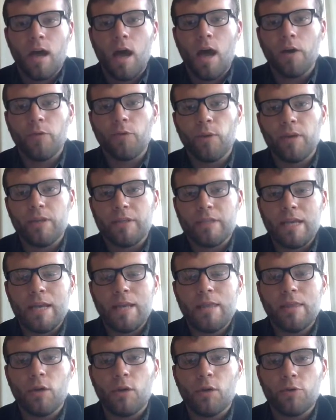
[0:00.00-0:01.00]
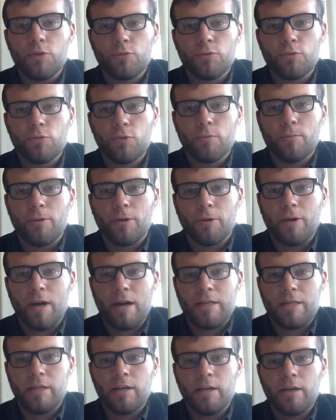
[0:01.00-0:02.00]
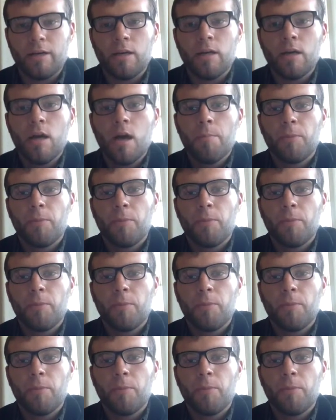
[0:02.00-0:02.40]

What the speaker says: of what's in those rubric criteria,